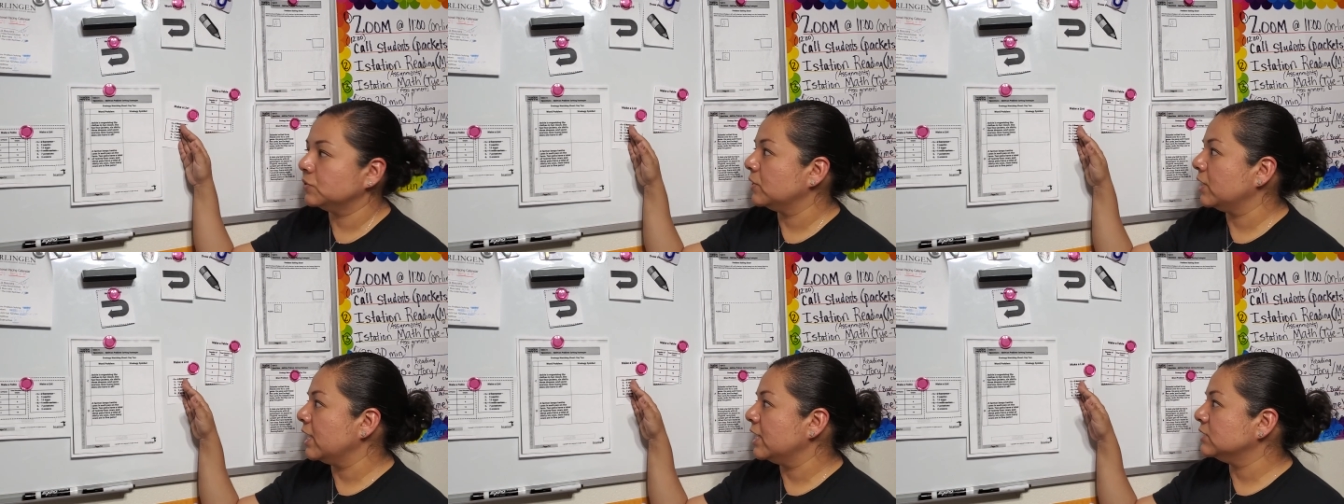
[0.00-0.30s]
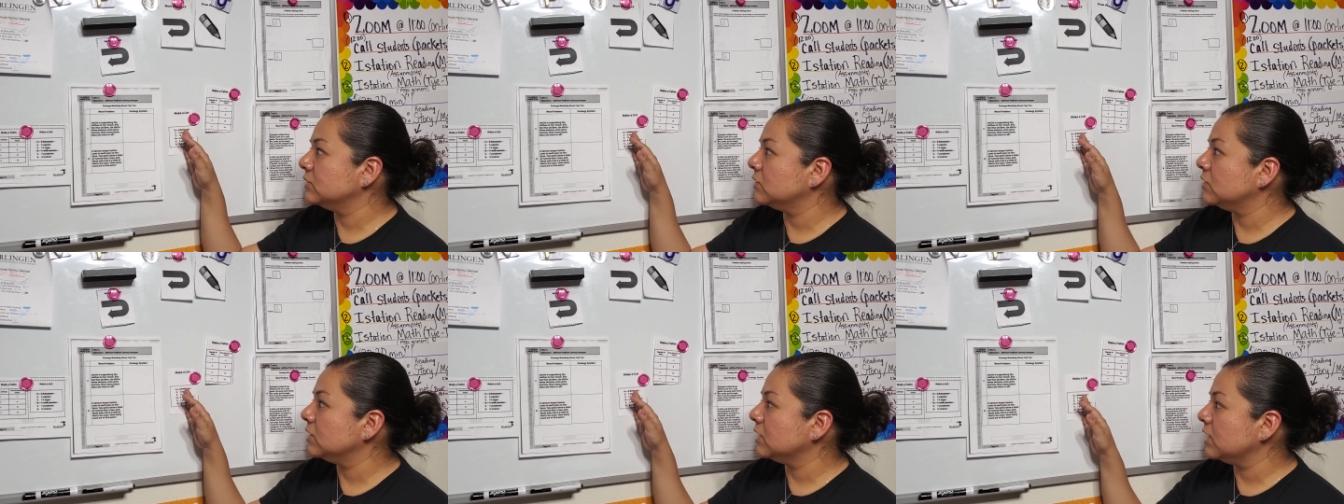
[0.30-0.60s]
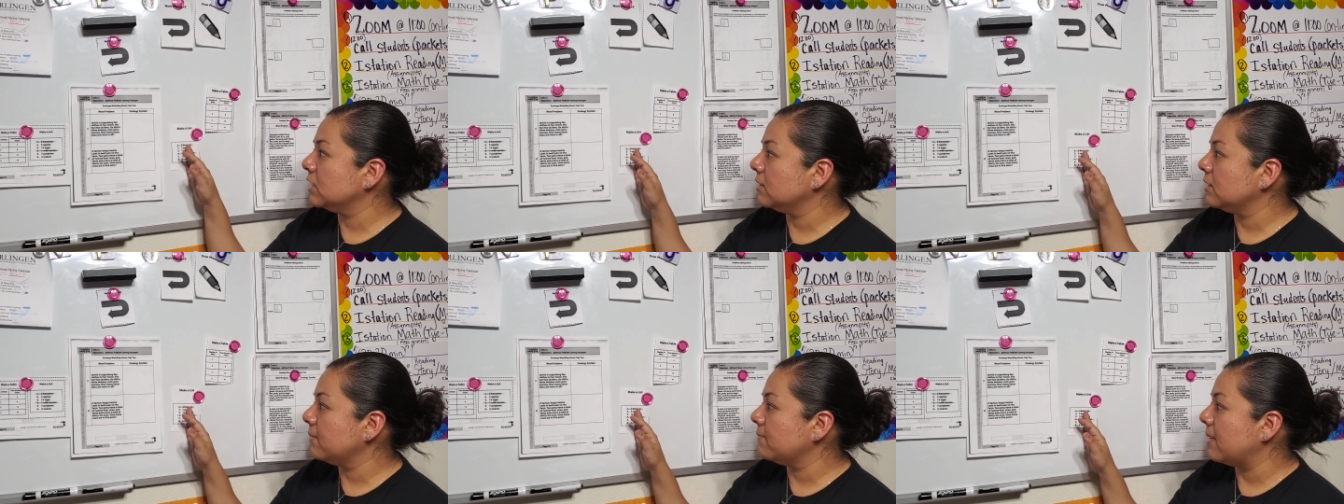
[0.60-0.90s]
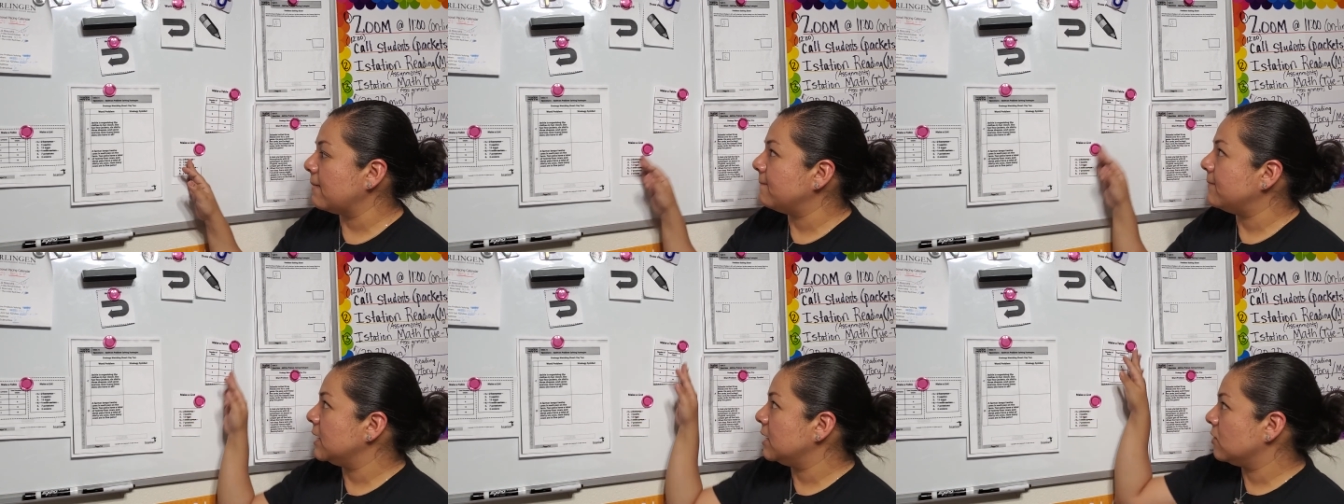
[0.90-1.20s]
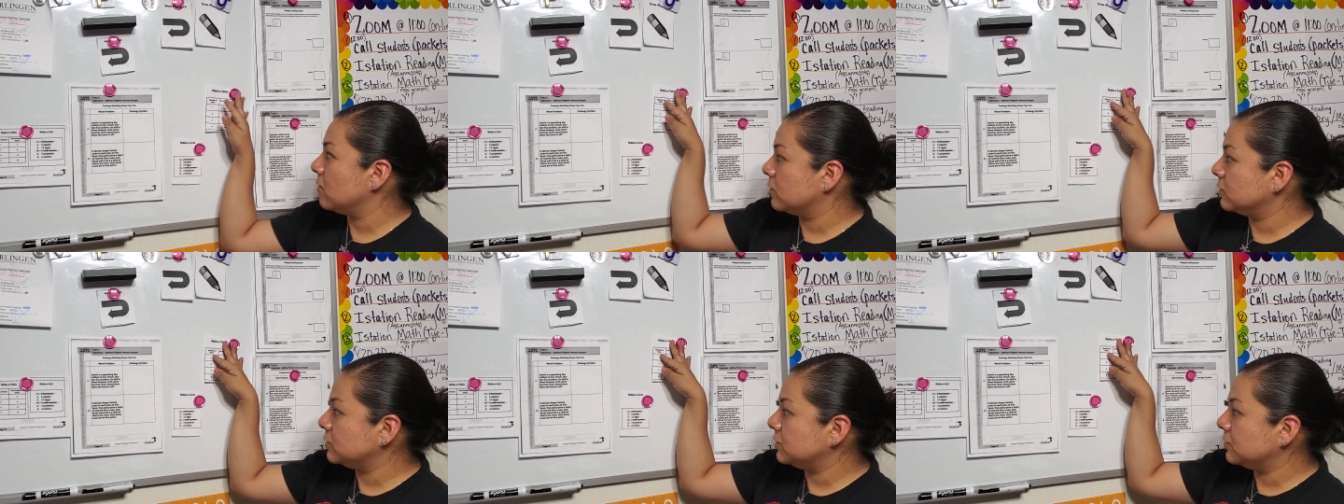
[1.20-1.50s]
Okay, so looking at my
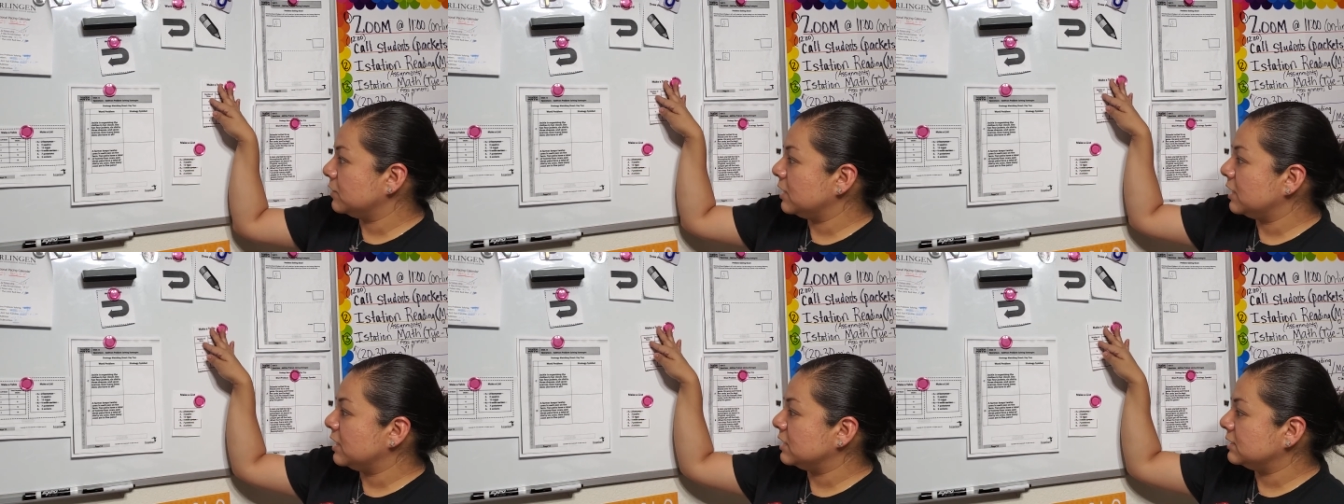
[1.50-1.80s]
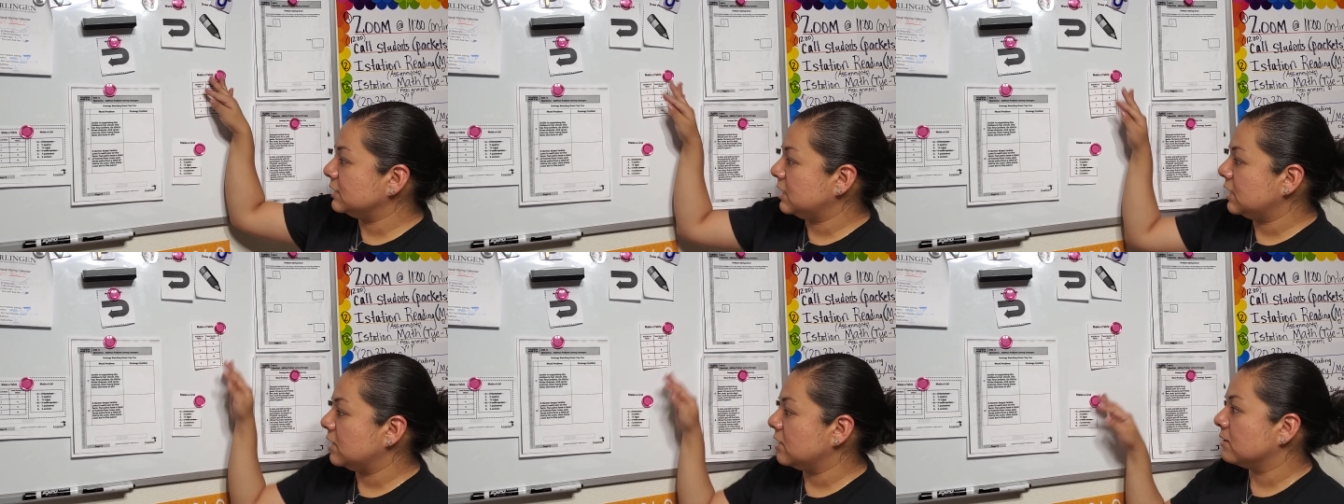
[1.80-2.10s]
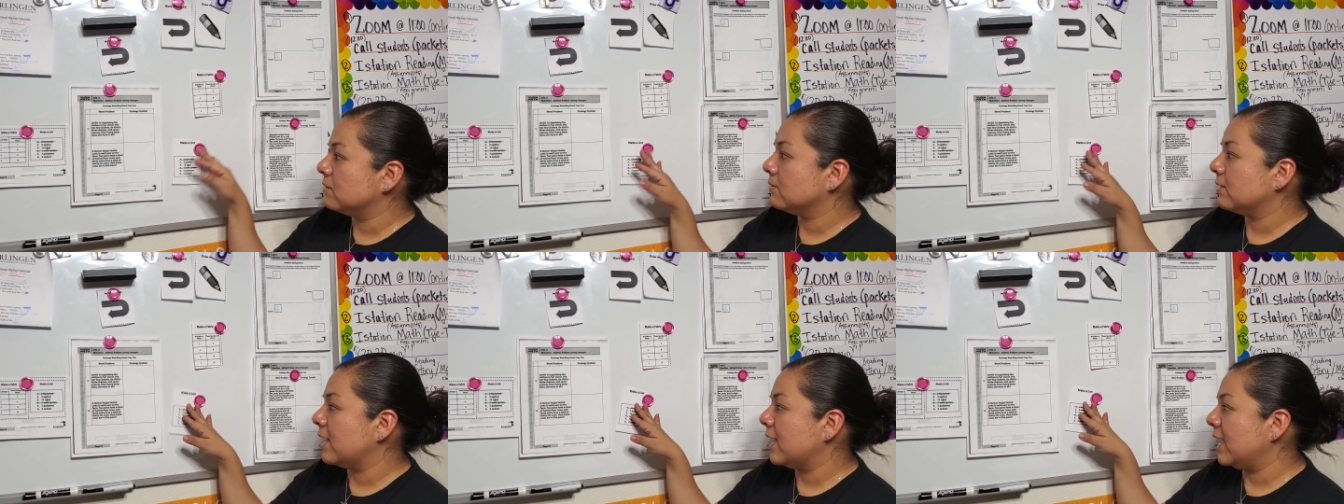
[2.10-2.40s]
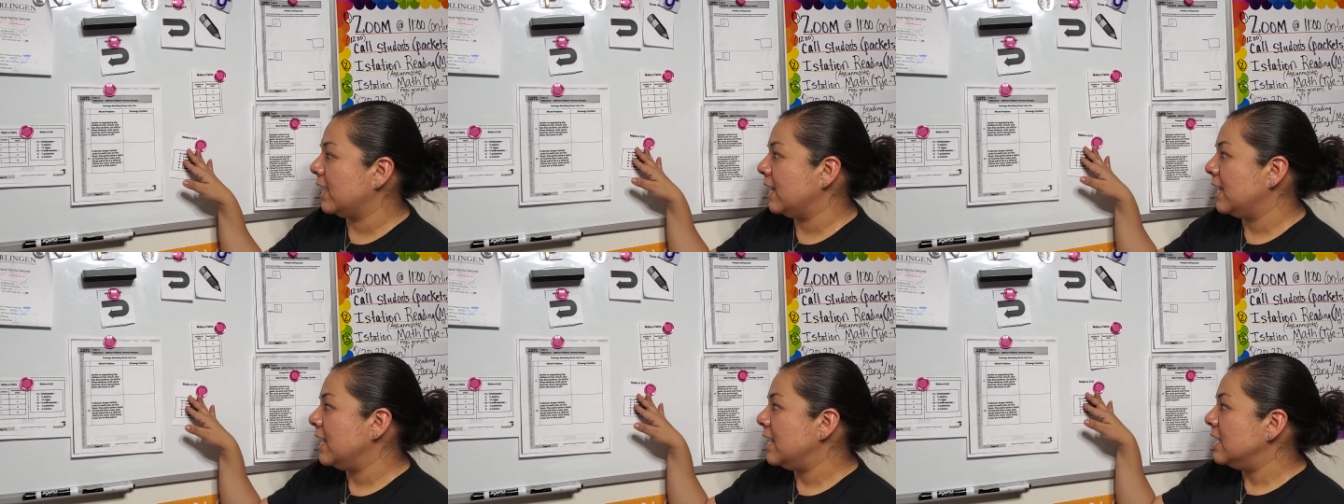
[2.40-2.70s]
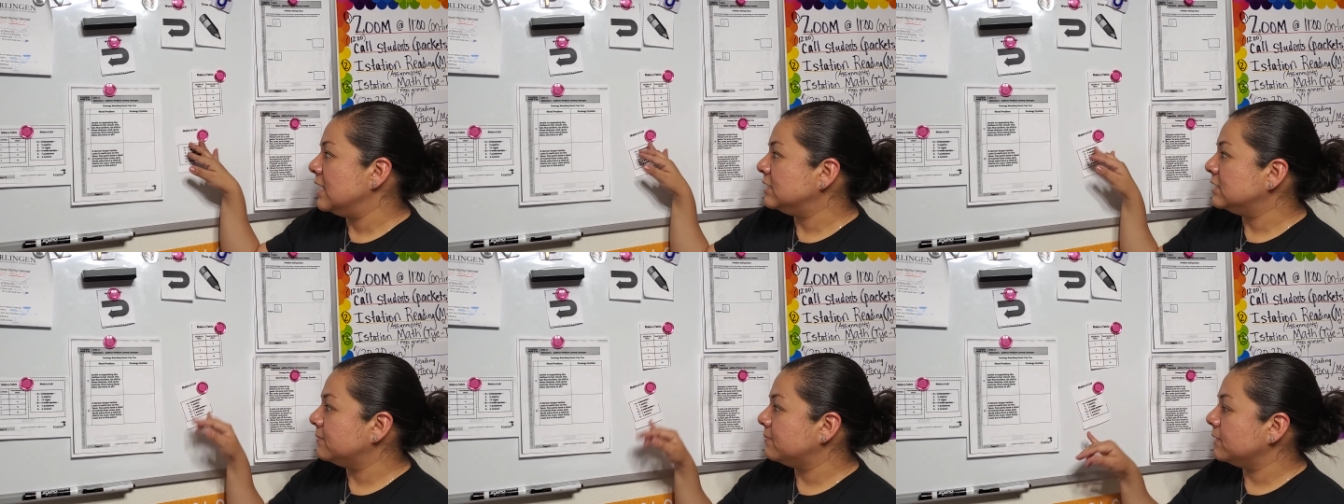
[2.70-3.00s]
big grocery list here, right?
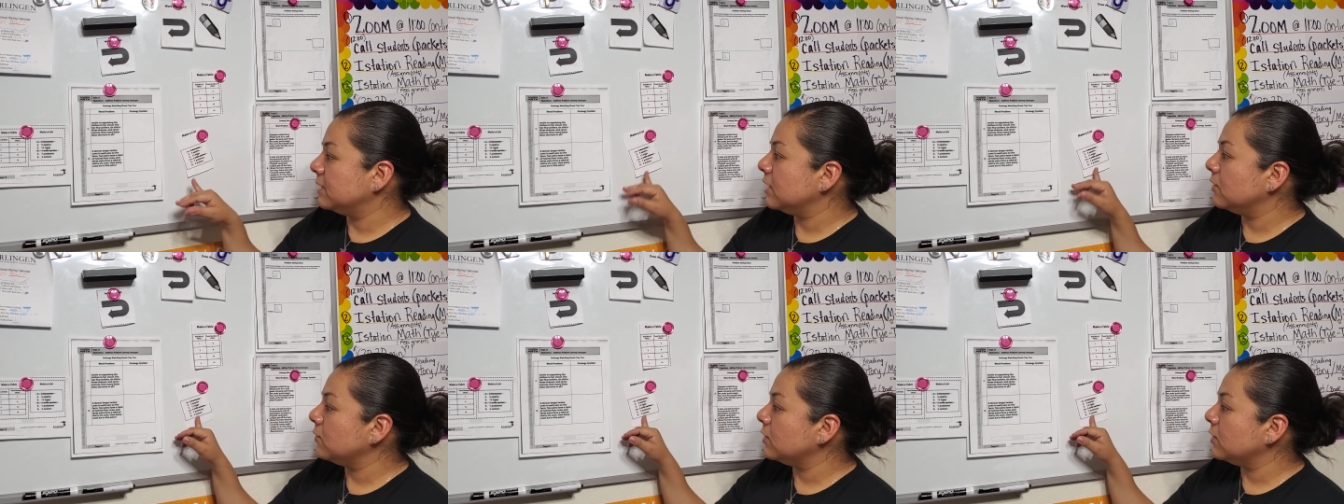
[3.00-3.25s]
Typically